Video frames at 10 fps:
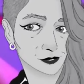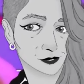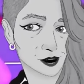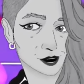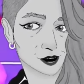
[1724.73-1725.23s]

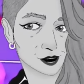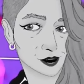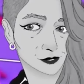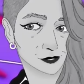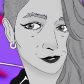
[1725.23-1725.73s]
Are we
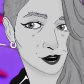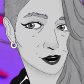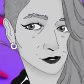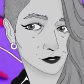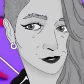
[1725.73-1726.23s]
still
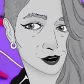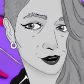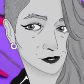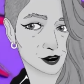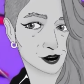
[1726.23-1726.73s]

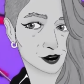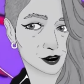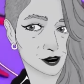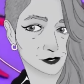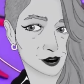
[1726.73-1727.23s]
recording? Oh my
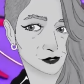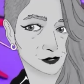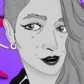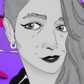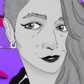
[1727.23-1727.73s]
gosh, it is
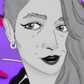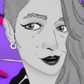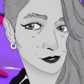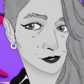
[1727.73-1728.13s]
still recording.